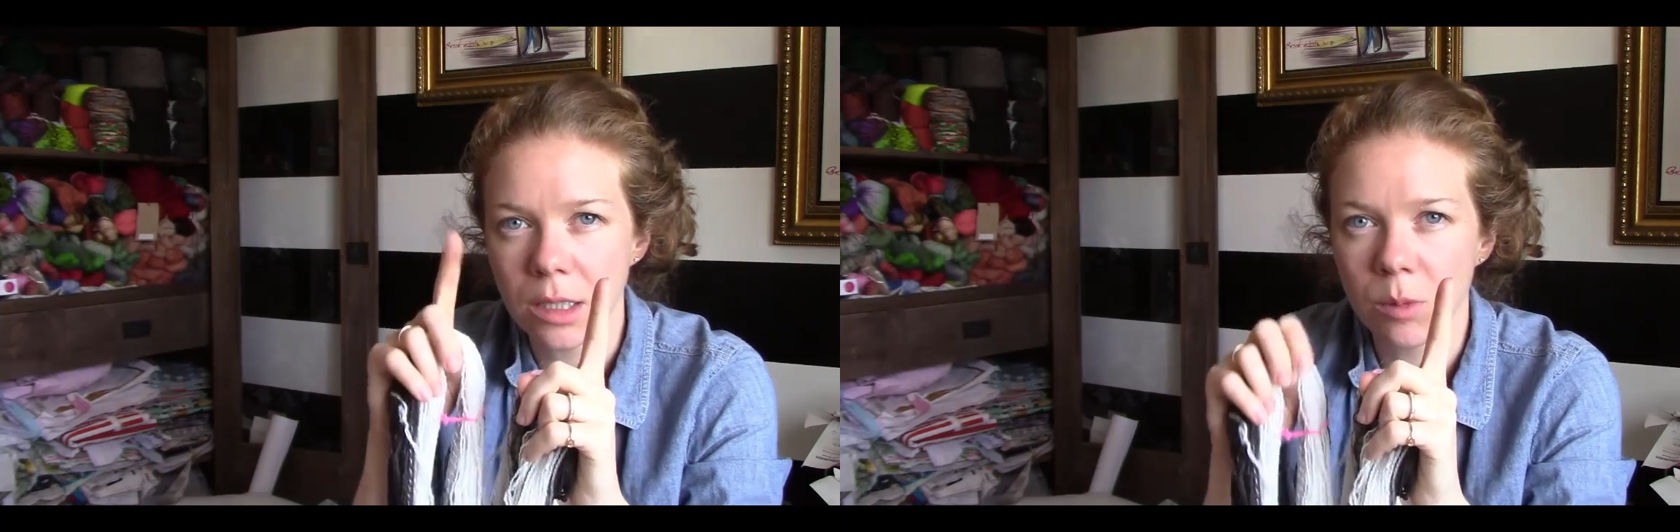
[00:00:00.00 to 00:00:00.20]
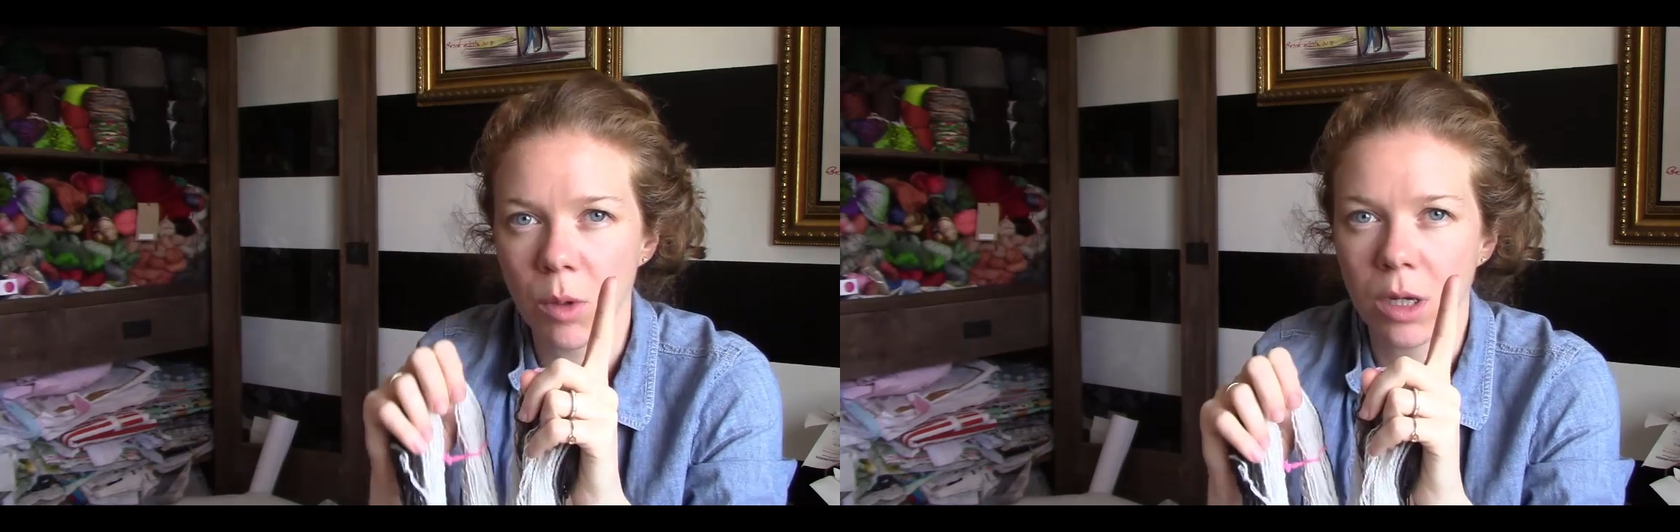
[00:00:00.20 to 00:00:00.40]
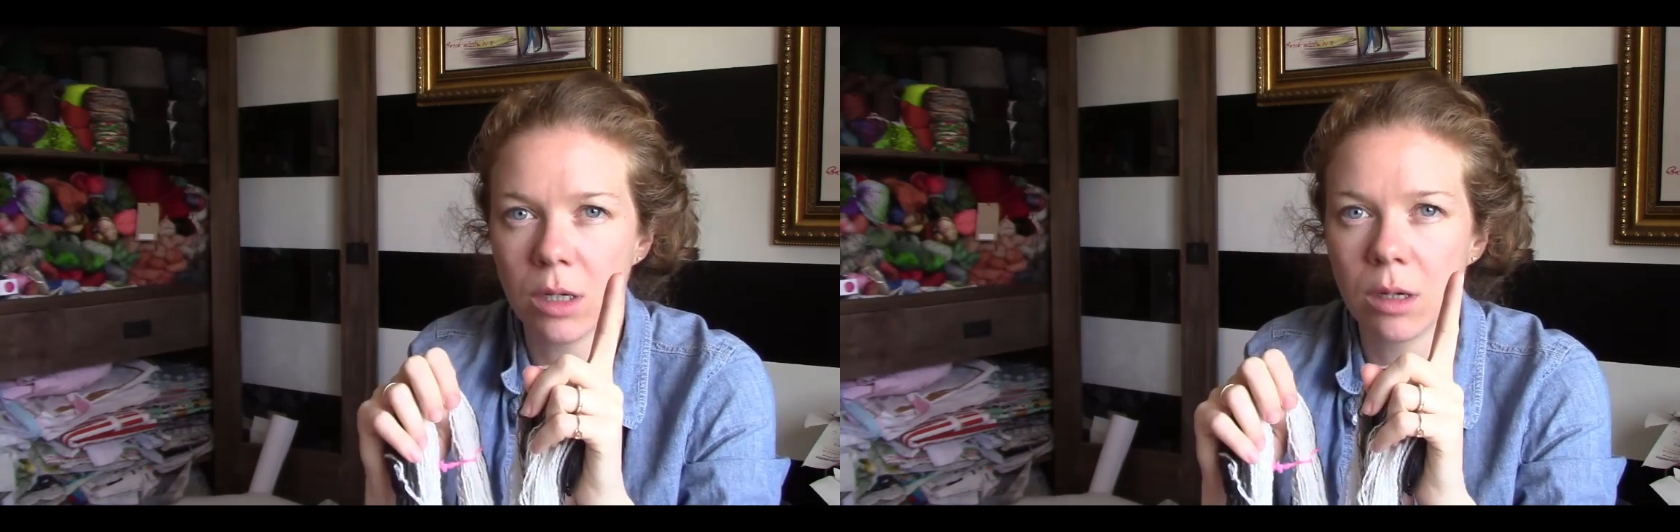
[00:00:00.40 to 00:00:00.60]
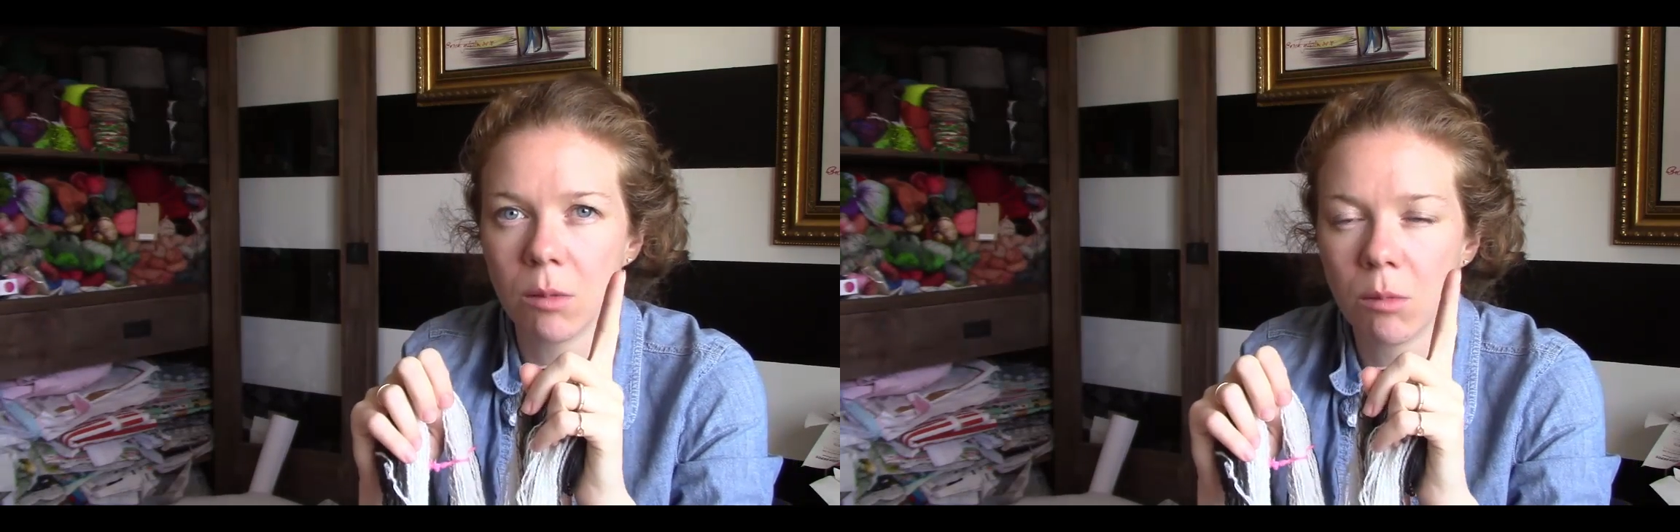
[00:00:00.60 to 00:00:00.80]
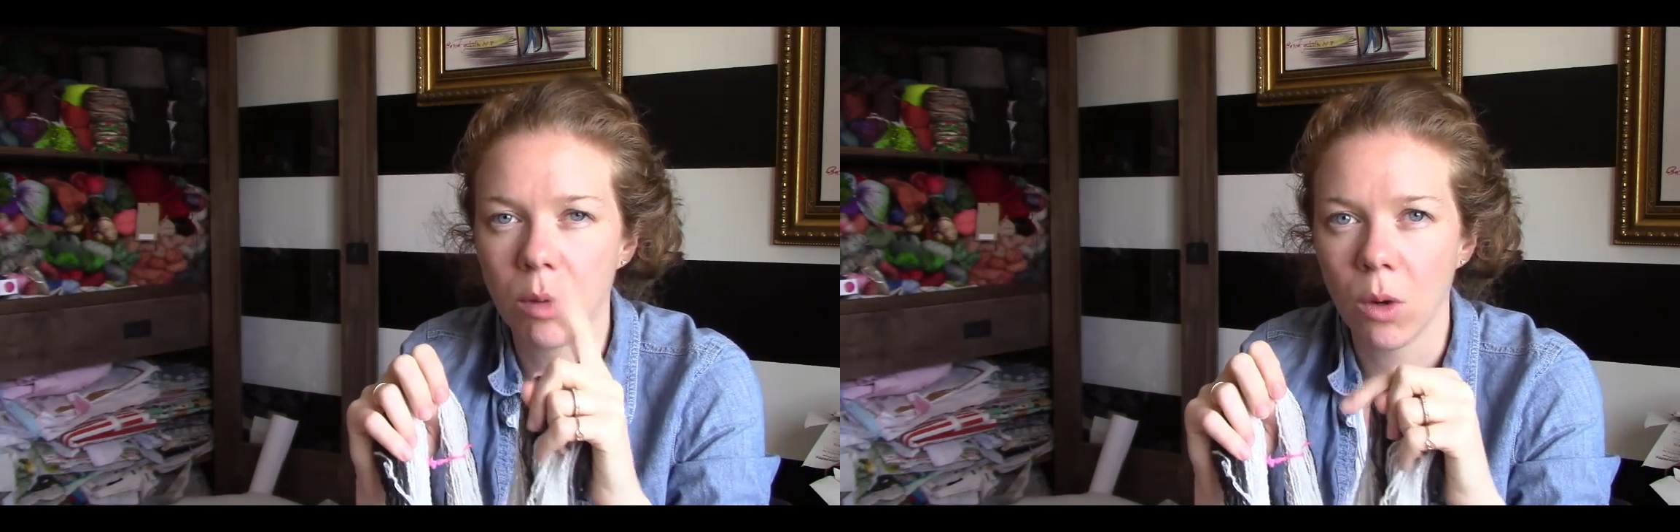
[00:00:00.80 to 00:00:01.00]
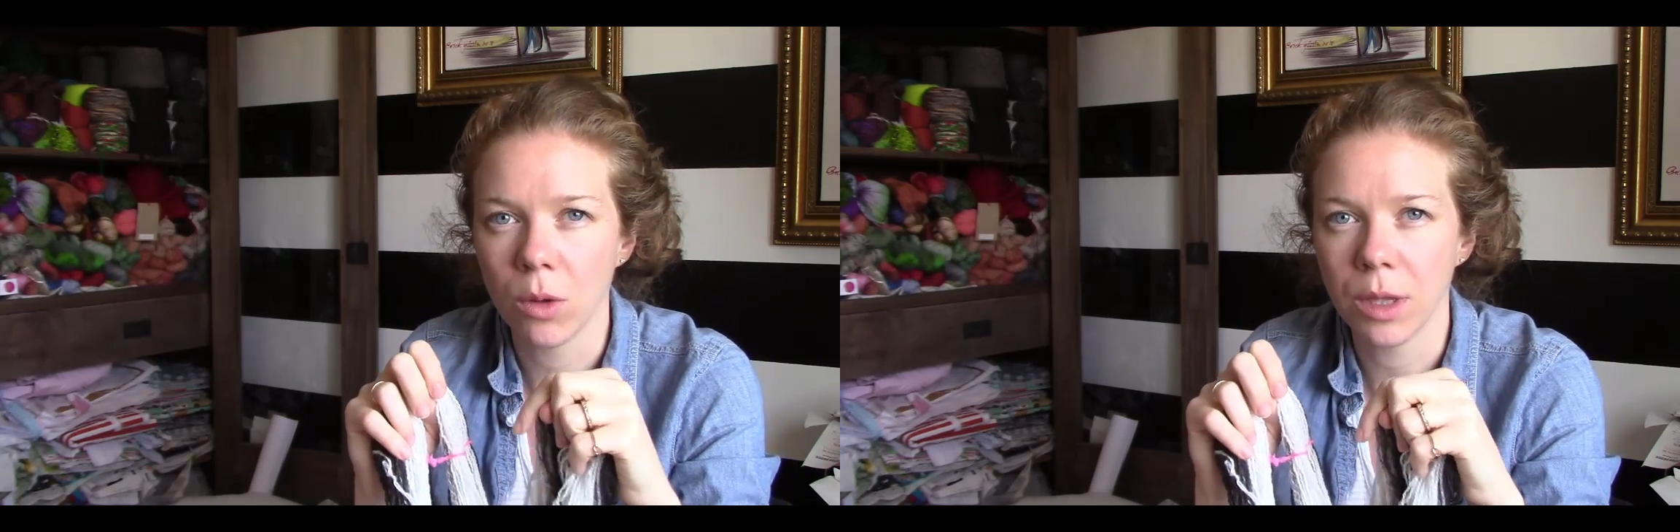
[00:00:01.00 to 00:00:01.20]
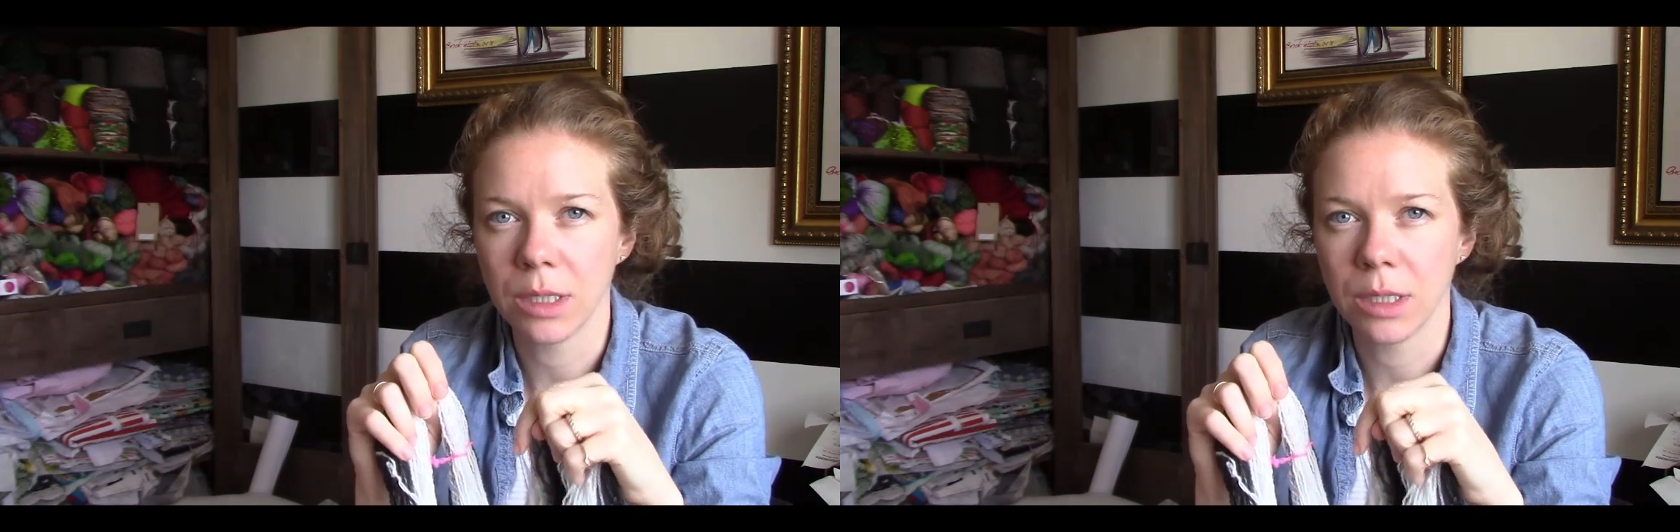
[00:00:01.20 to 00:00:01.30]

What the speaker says: spun both